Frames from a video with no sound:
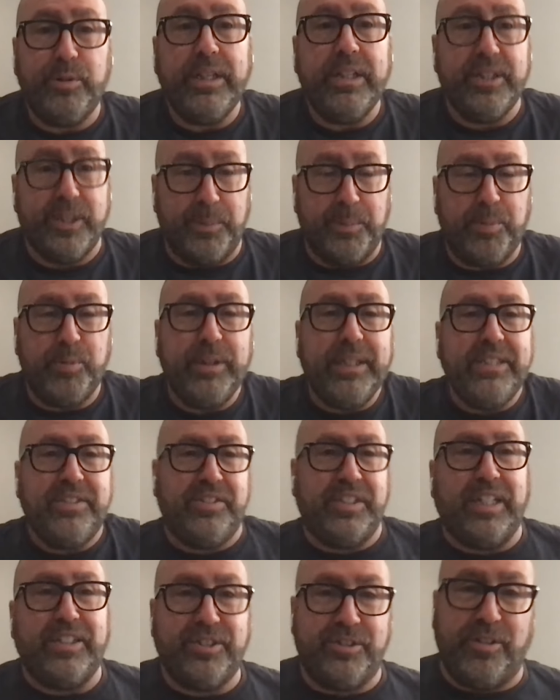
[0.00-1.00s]
So the, pre the,
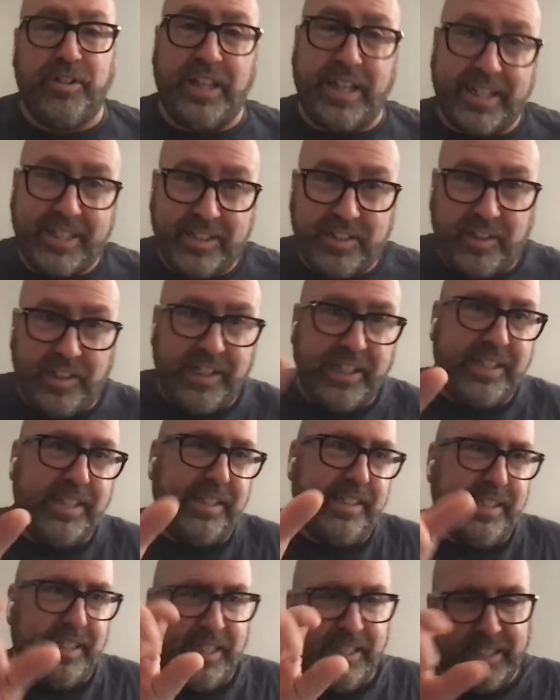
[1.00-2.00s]
presets are like click,
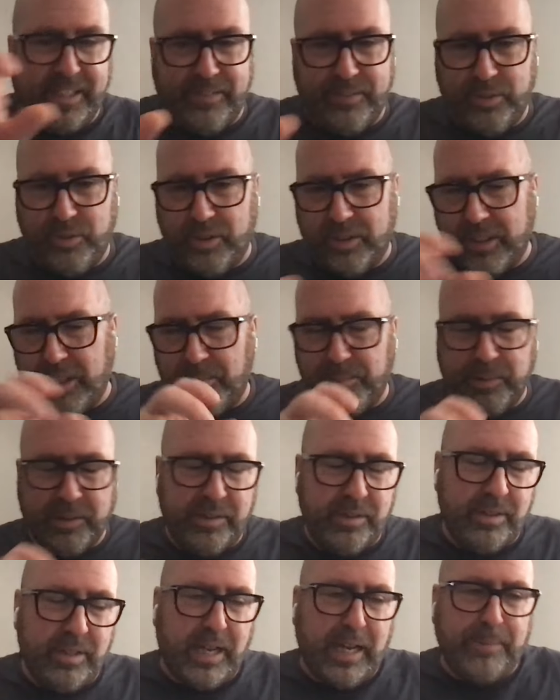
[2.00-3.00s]
and then it gives you a couple
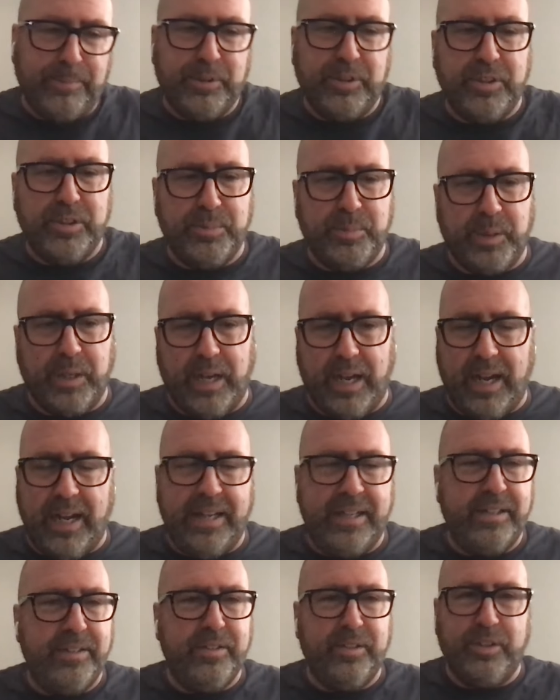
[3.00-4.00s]
little options. But
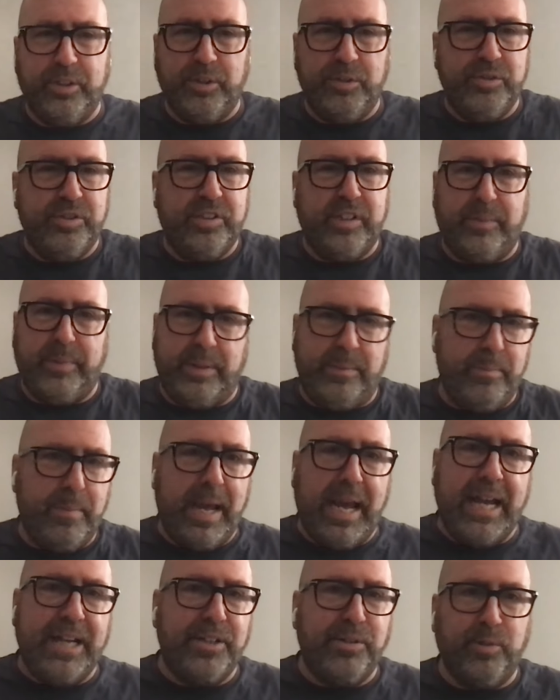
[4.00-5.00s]
I use them in
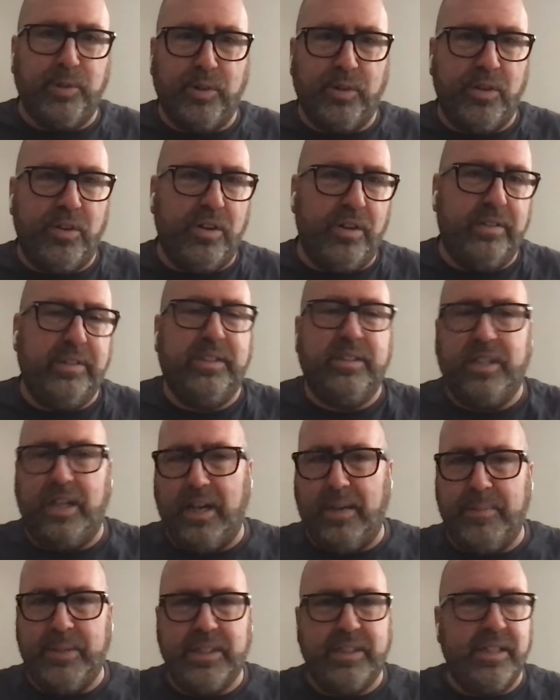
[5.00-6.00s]
manual all the
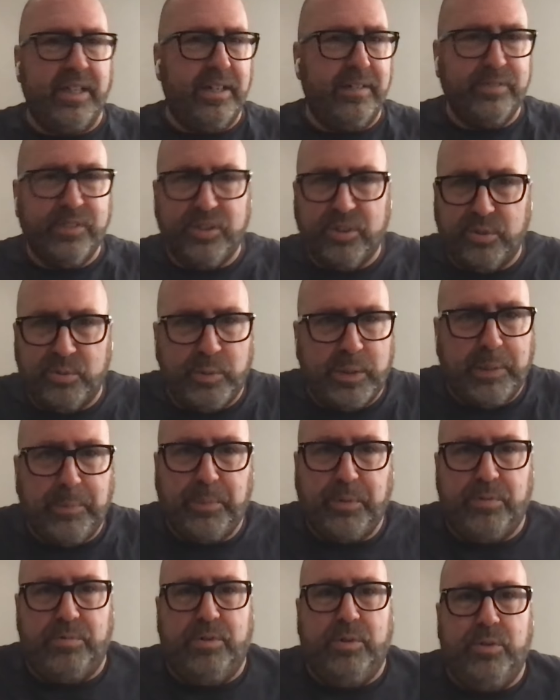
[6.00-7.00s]
time and kind of sweep
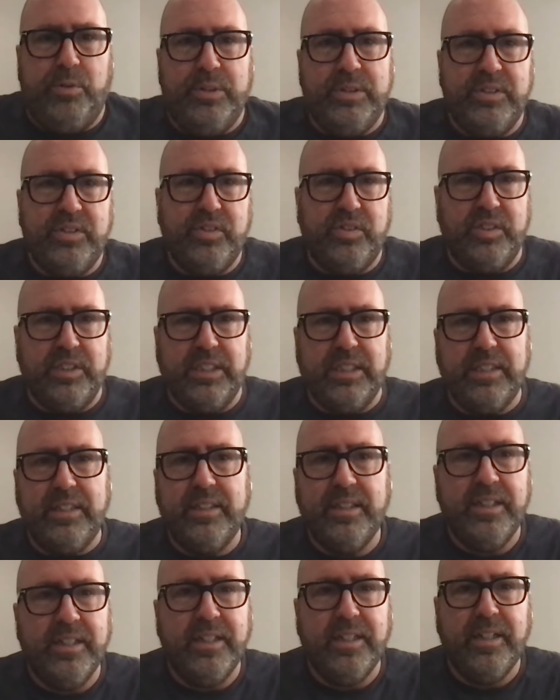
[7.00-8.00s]
through and see,
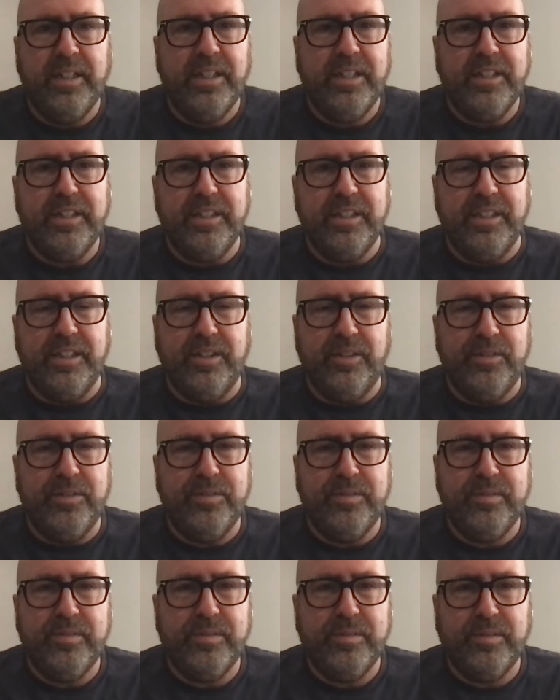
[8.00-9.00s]
you know,
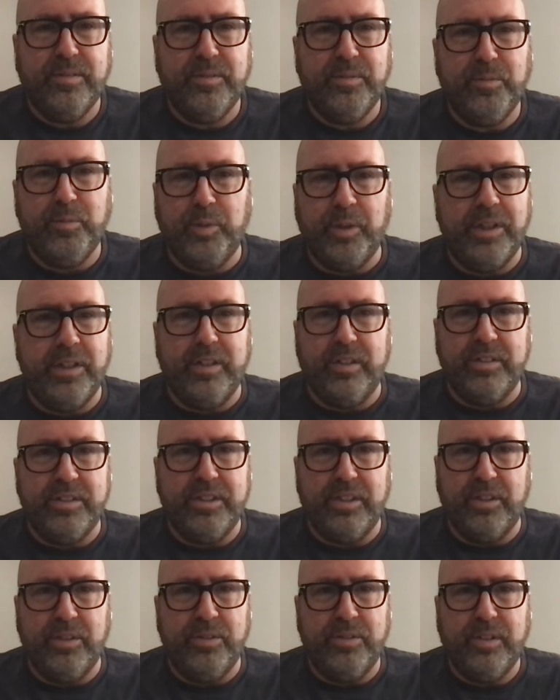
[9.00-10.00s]
what it'll
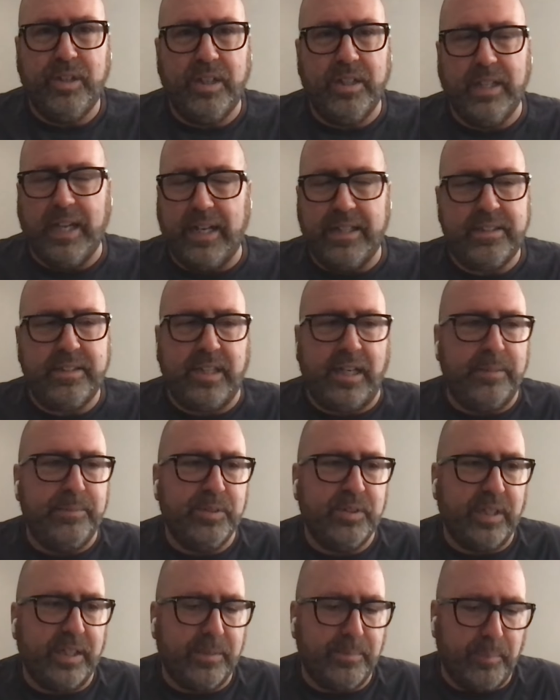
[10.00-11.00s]
do. A lot of
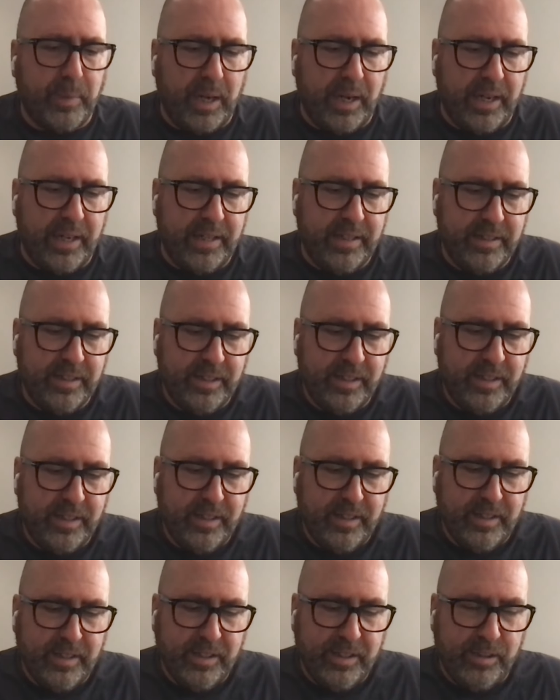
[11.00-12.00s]
times, like my
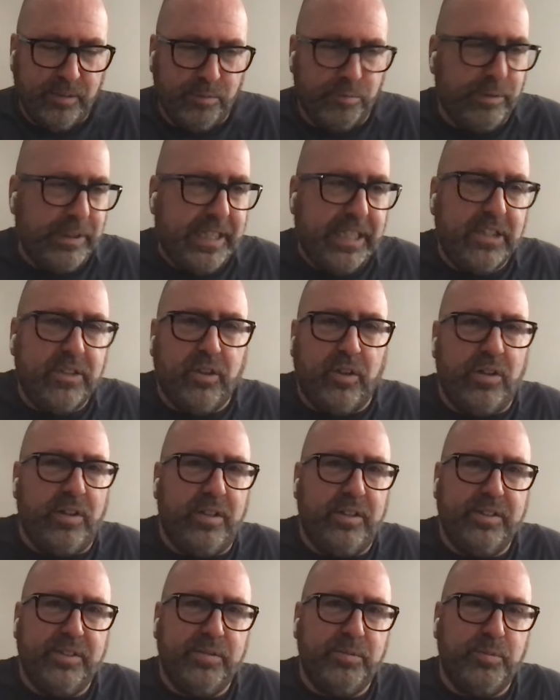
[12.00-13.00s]

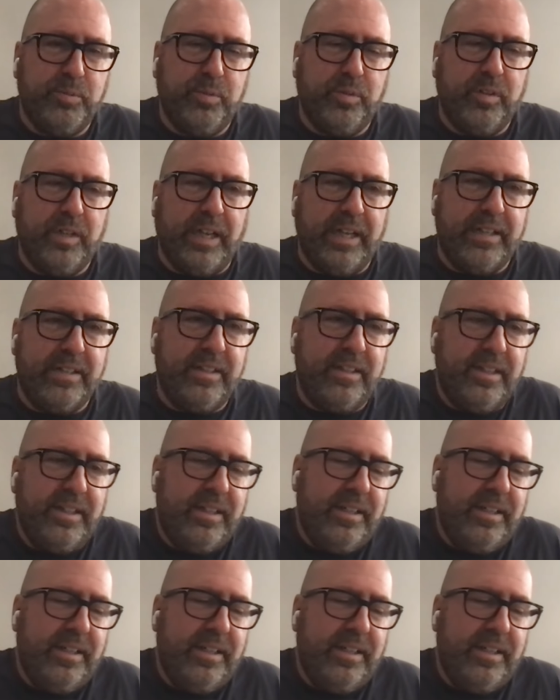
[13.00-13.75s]
recalls, like